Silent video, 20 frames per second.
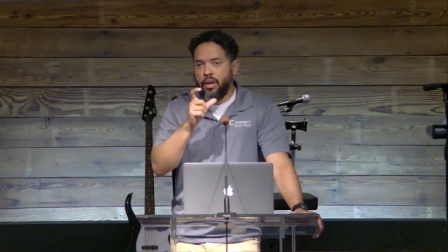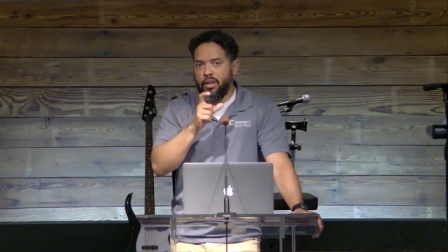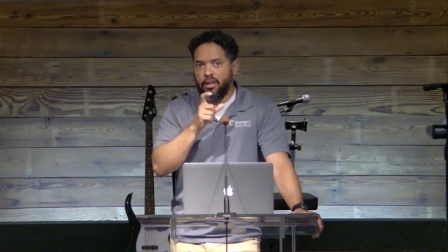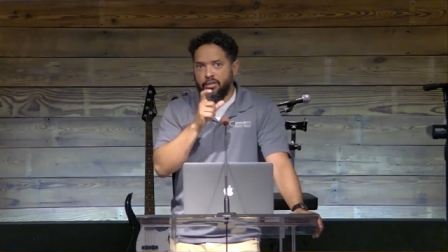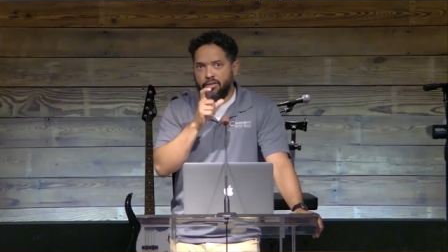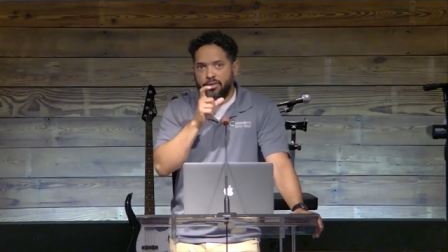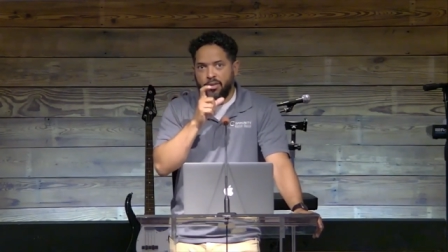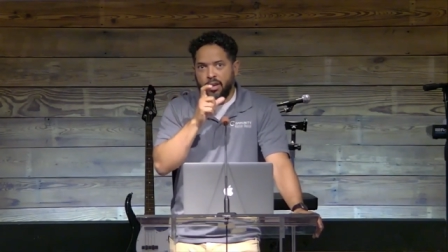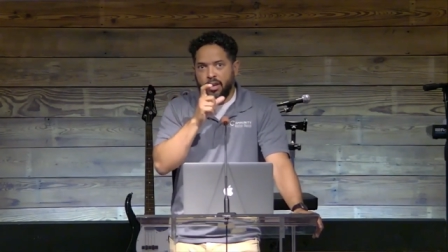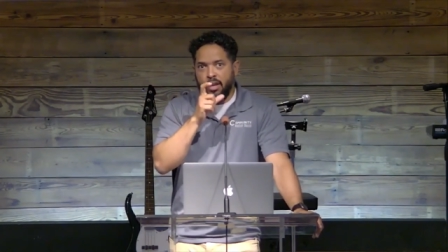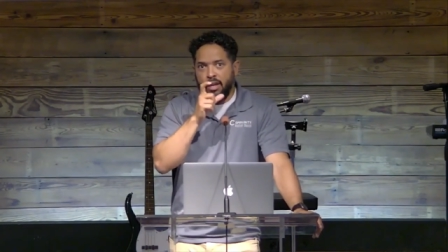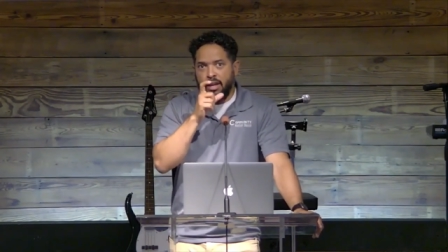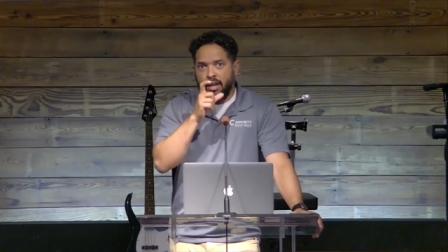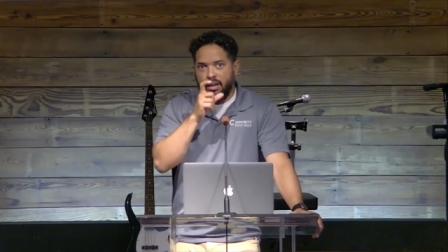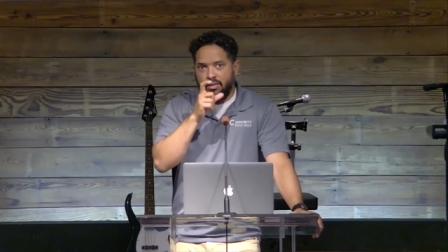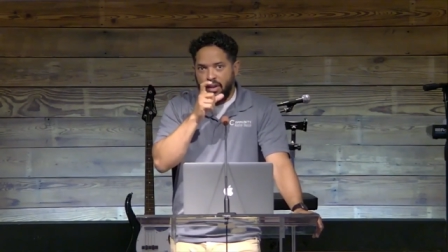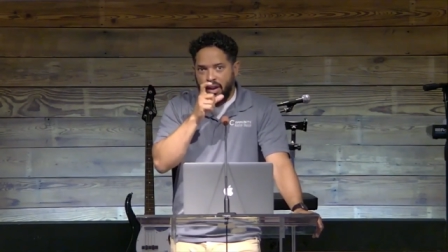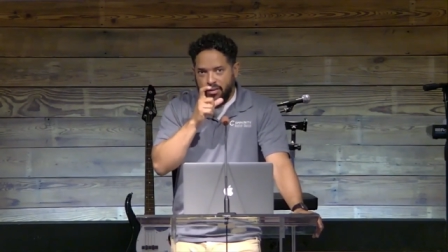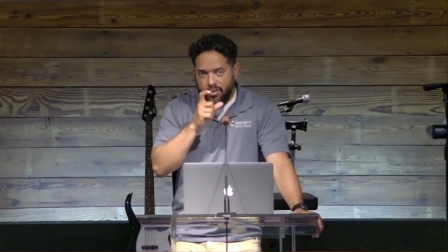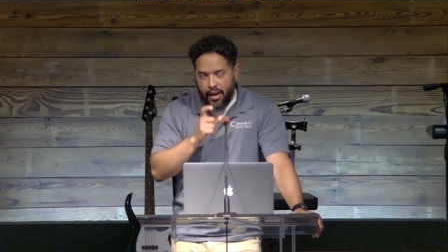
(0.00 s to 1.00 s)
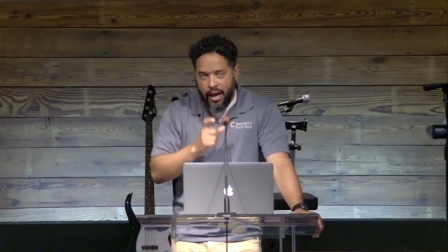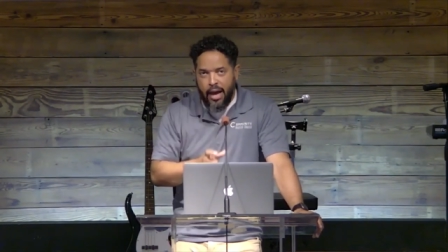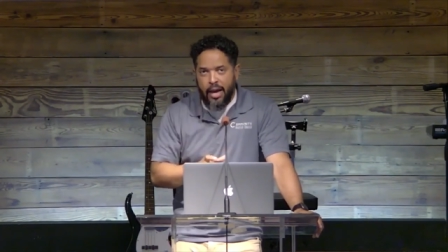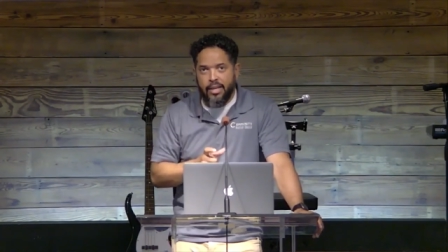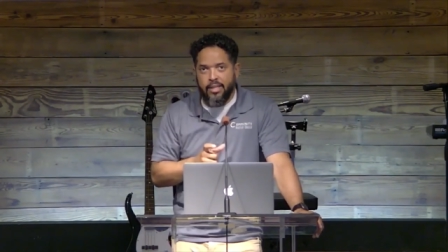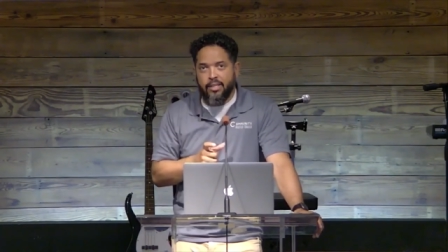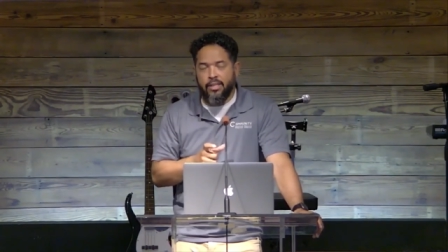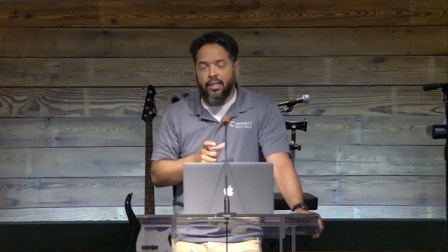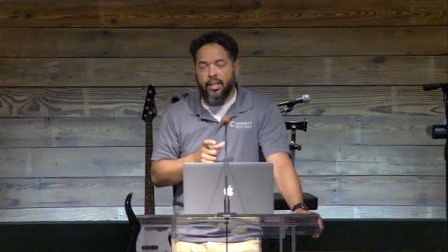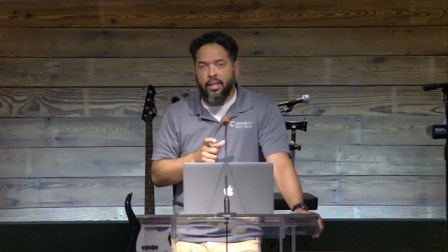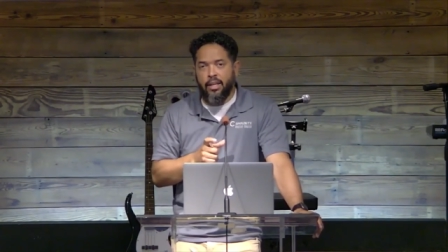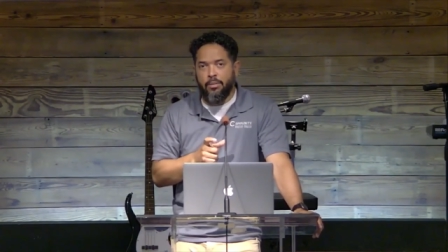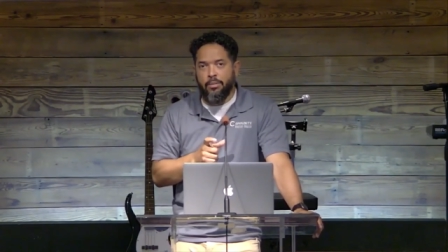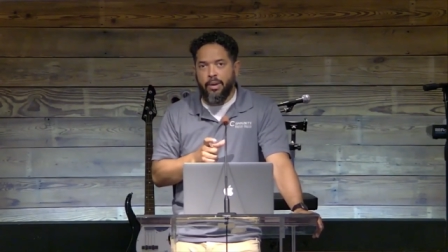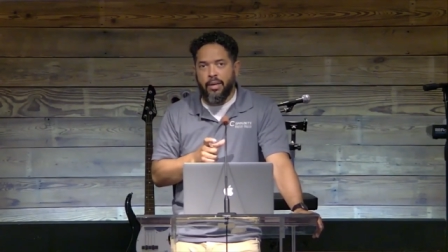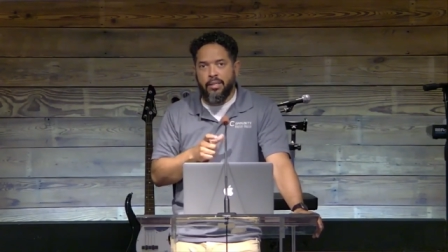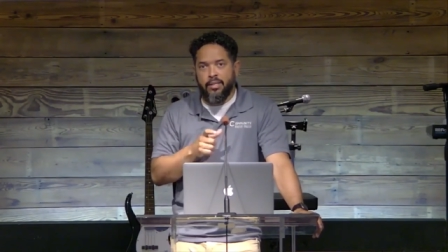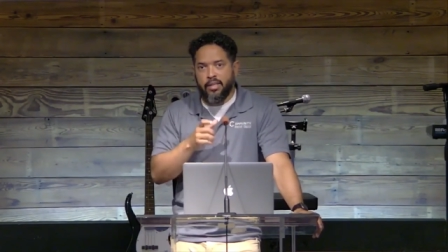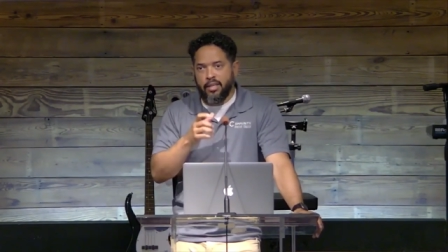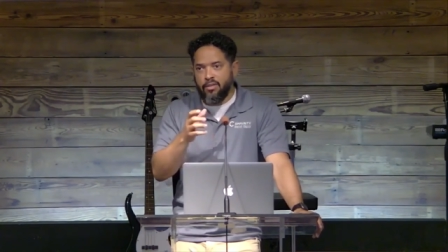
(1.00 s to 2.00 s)
If, if I've isolated
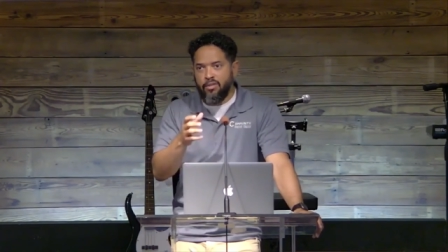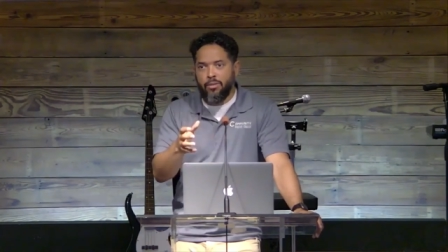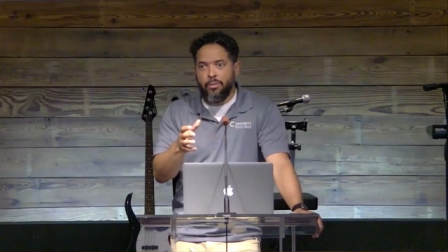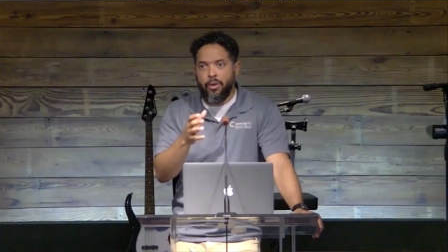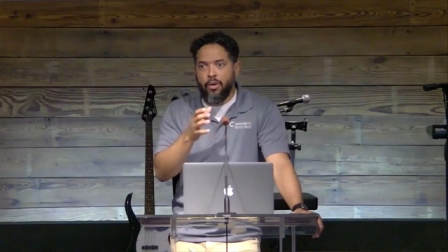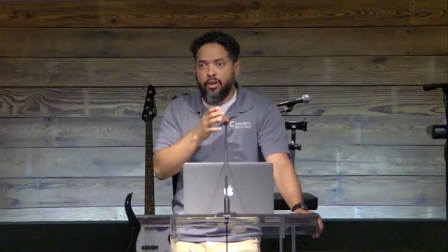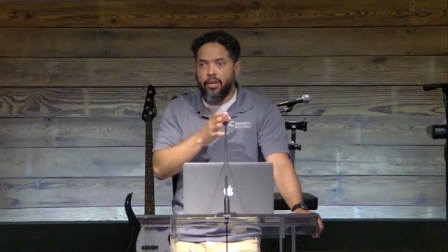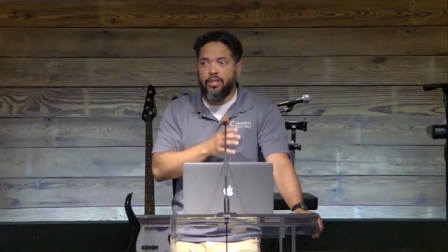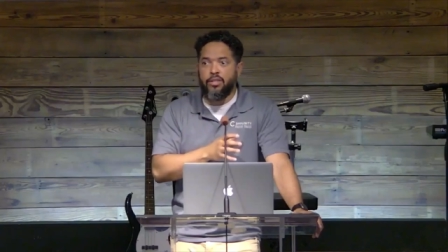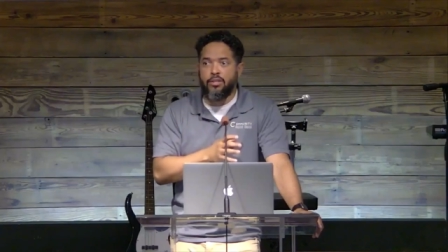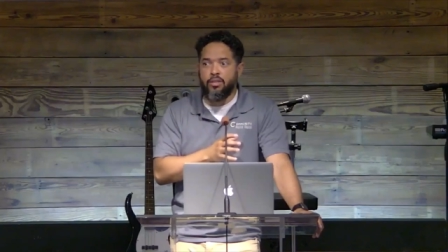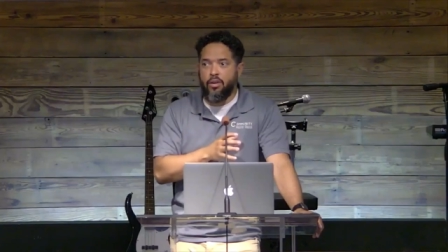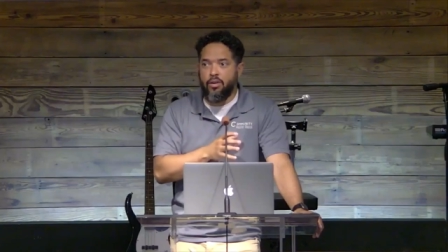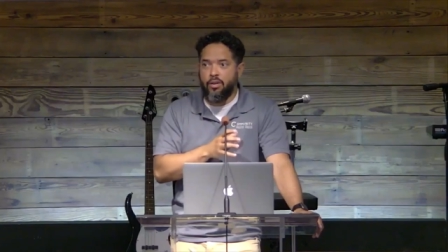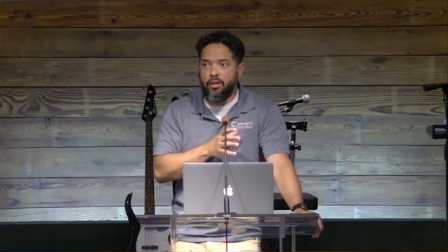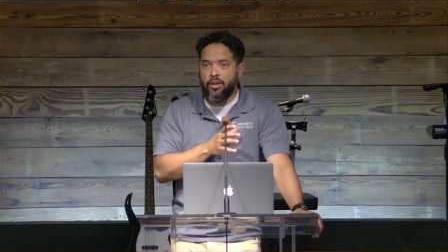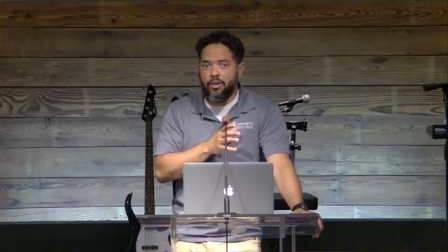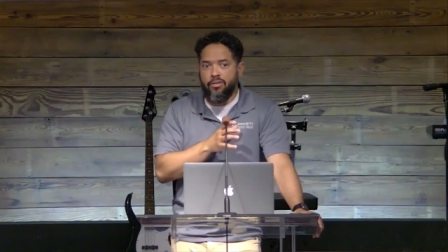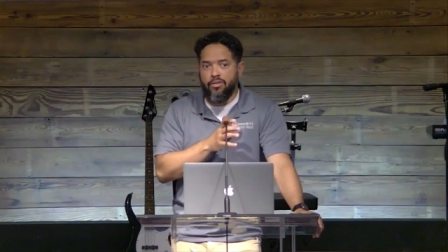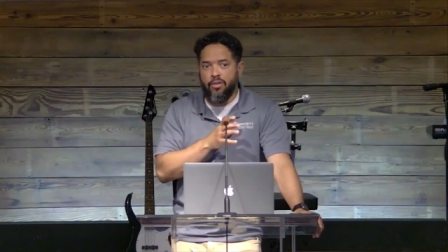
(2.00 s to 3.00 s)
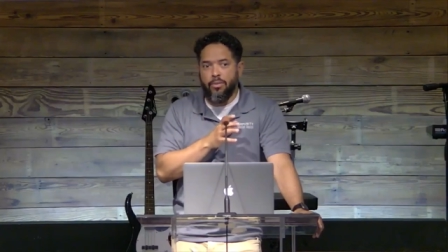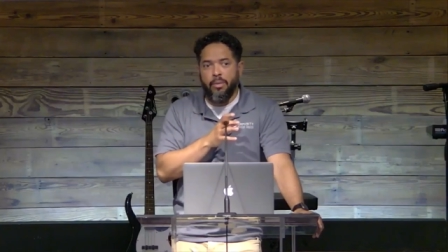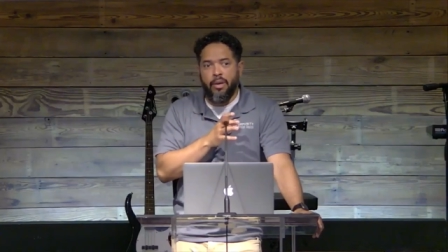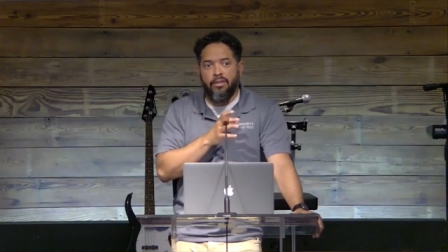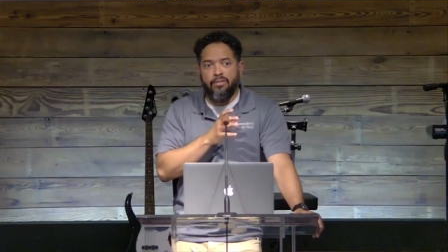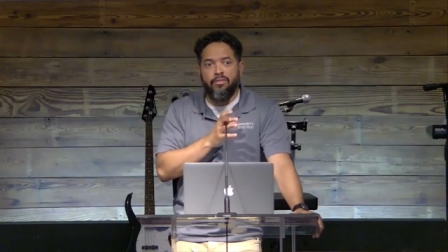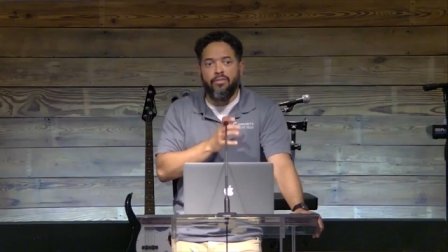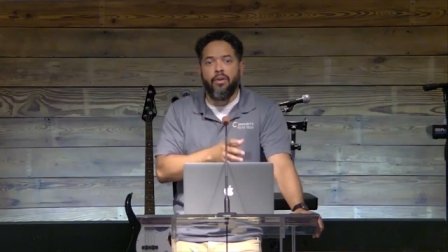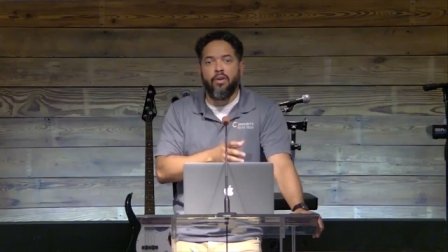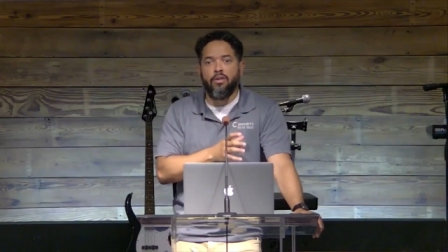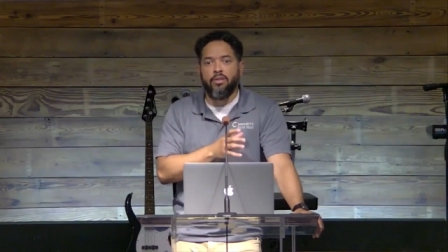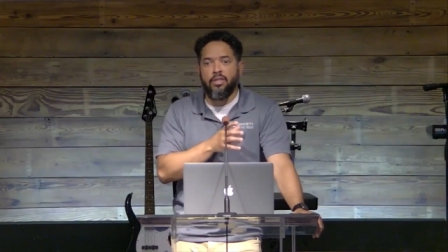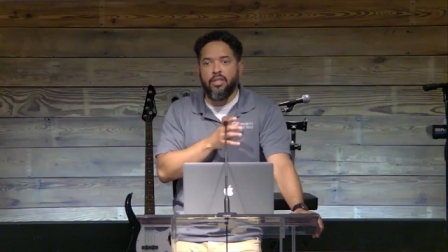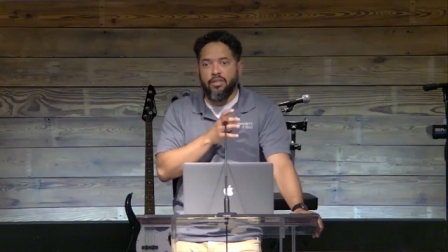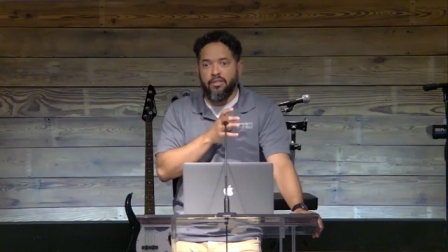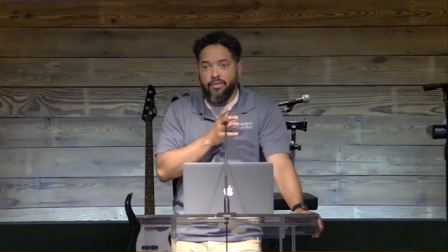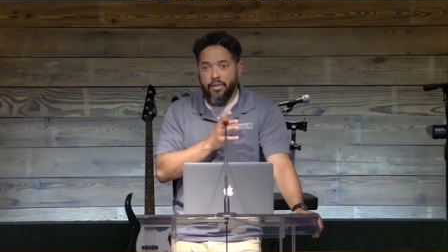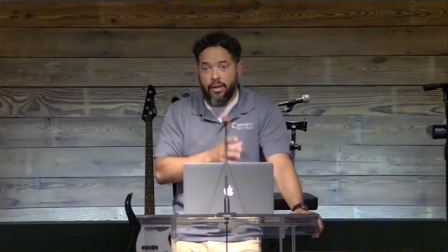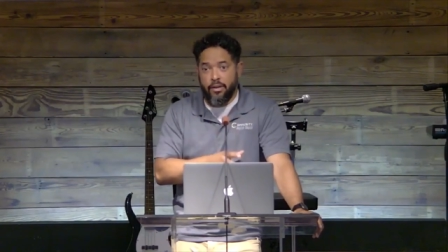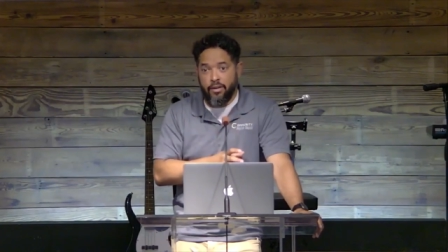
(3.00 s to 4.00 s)
myself, I'm already starting from a faulty
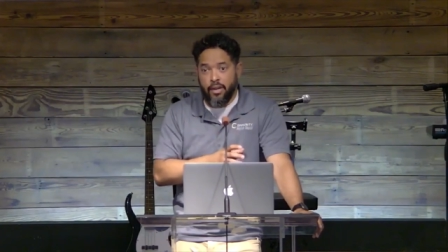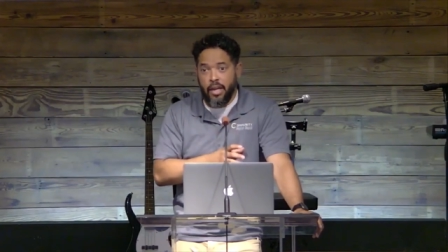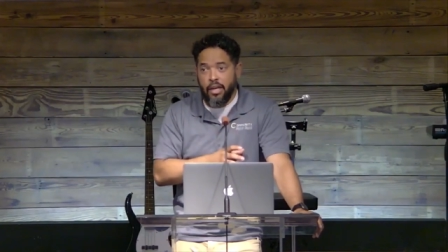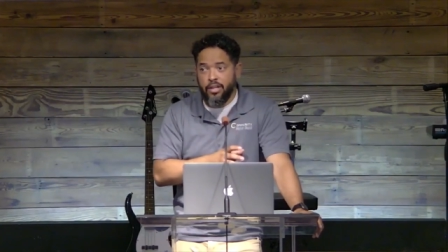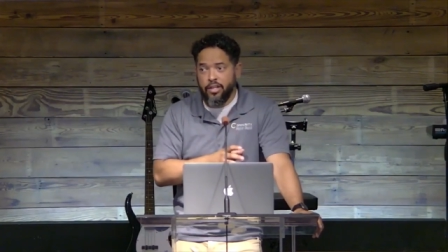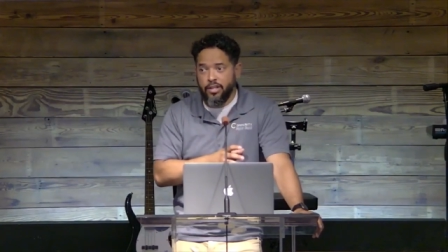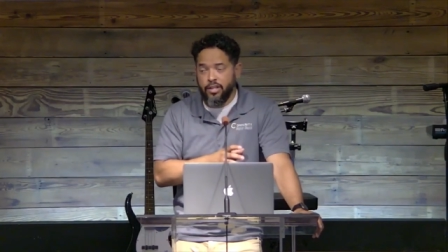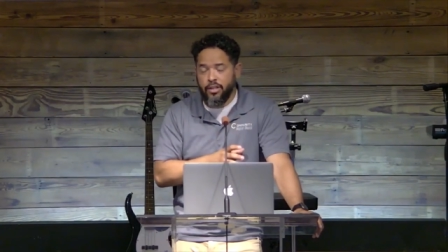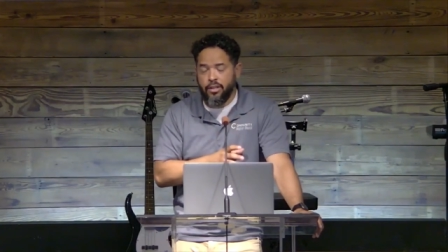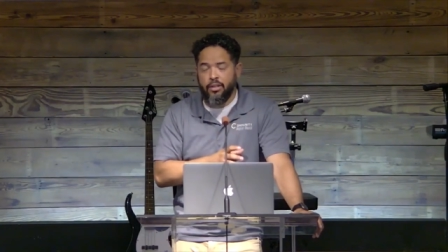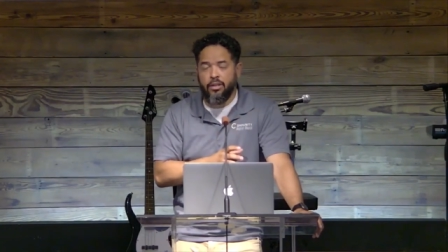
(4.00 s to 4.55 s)
foundation.